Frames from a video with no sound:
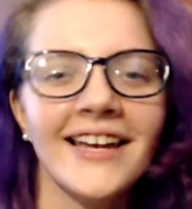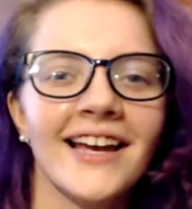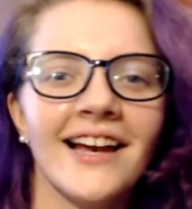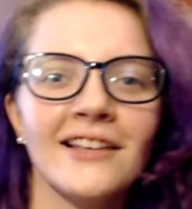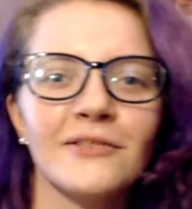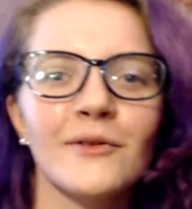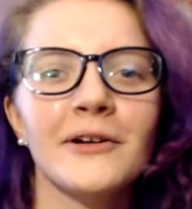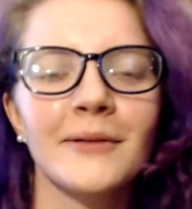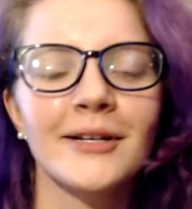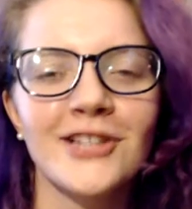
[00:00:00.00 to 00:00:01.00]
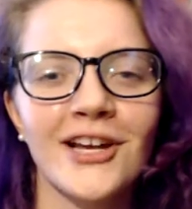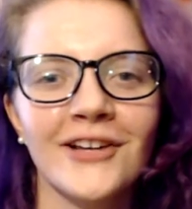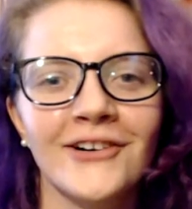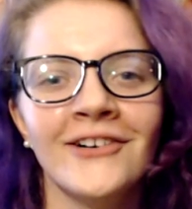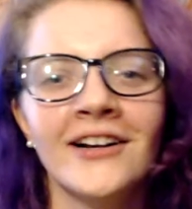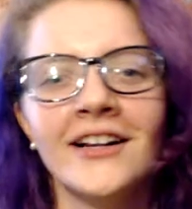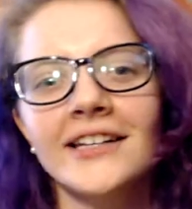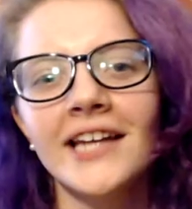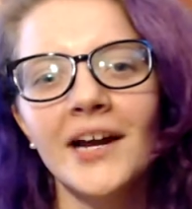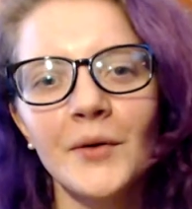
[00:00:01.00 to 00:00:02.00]
Hey guys, welcome to my channel.
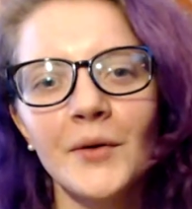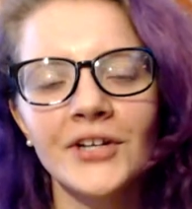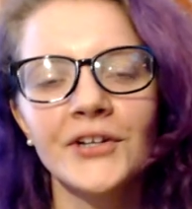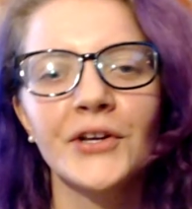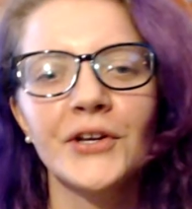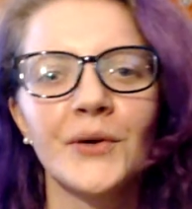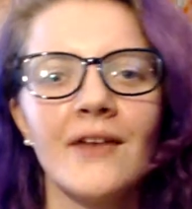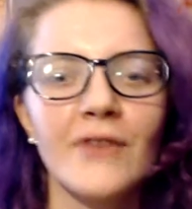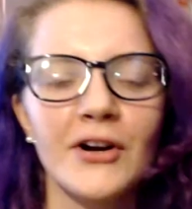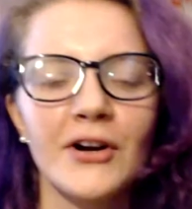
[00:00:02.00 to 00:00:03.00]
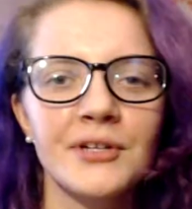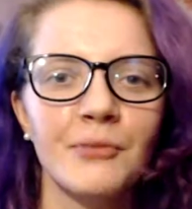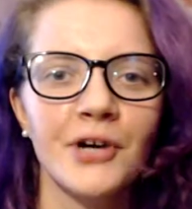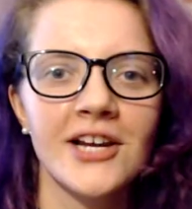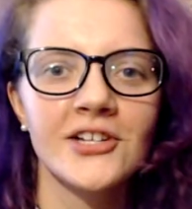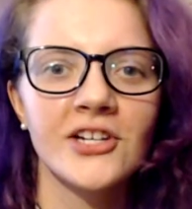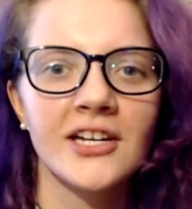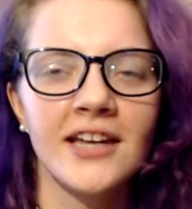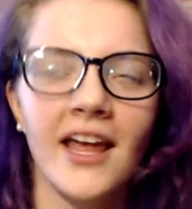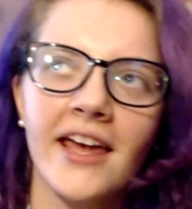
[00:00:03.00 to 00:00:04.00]
Today we're going to do a first
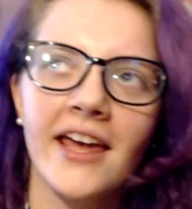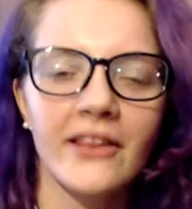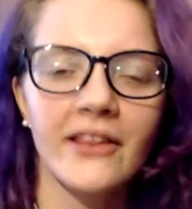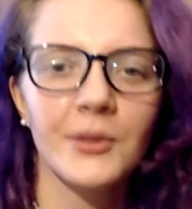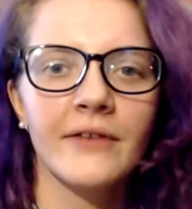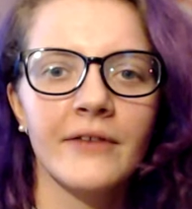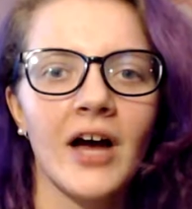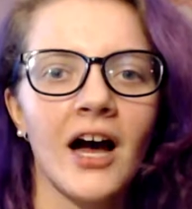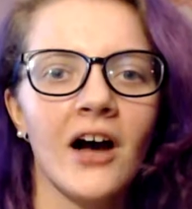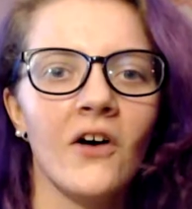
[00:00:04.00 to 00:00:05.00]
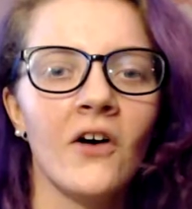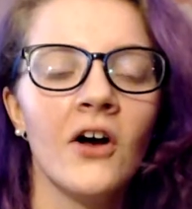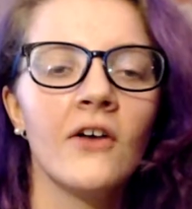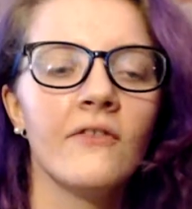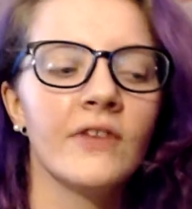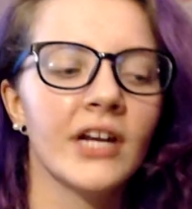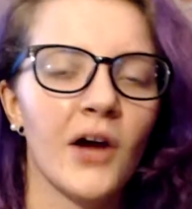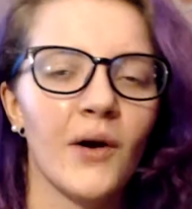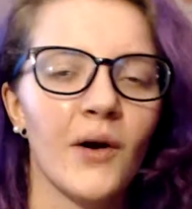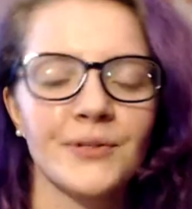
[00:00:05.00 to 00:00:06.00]
impression and a little bit of a haul
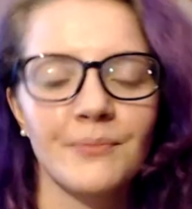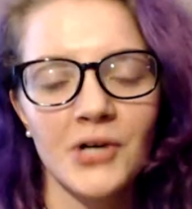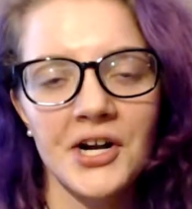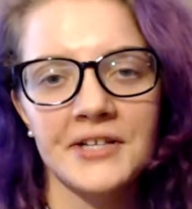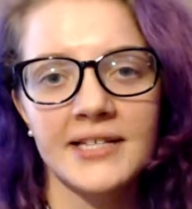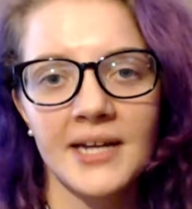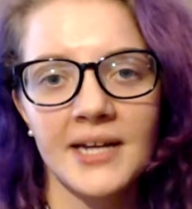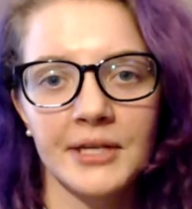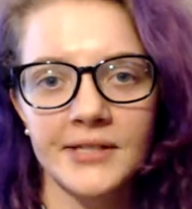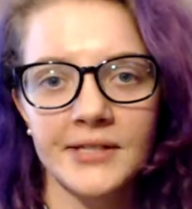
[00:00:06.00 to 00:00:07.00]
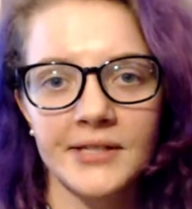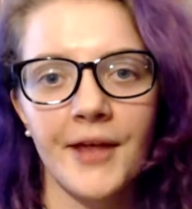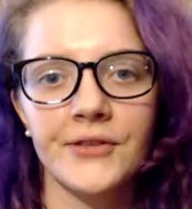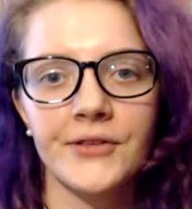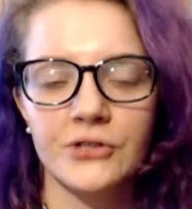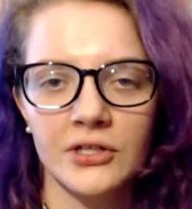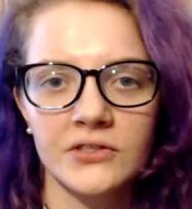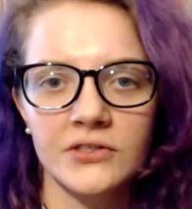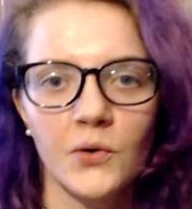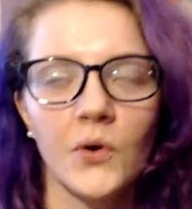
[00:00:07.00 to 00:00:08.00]
video on some products that I picked up at the
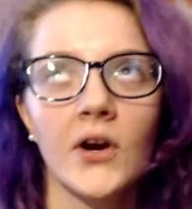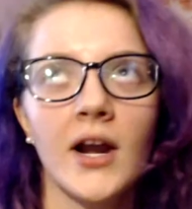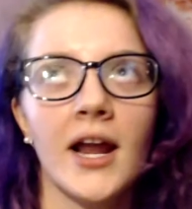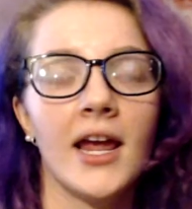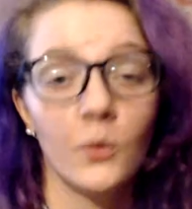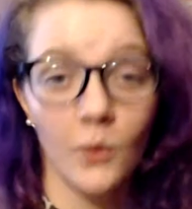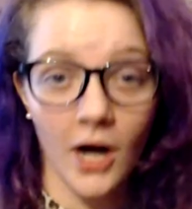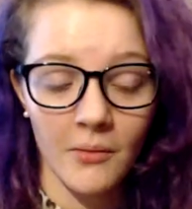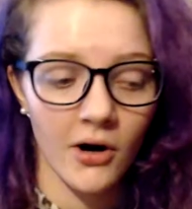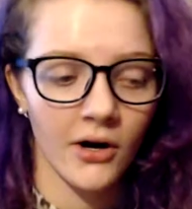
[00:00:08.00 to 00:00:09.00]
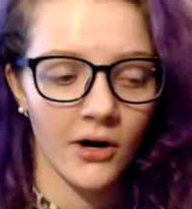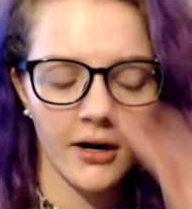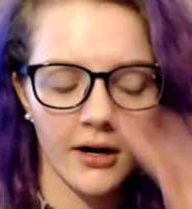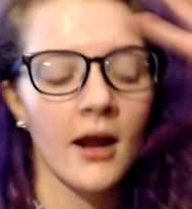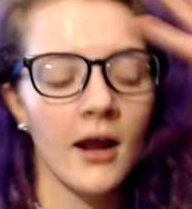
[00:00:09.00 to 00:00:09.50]
drugstore and Walmart.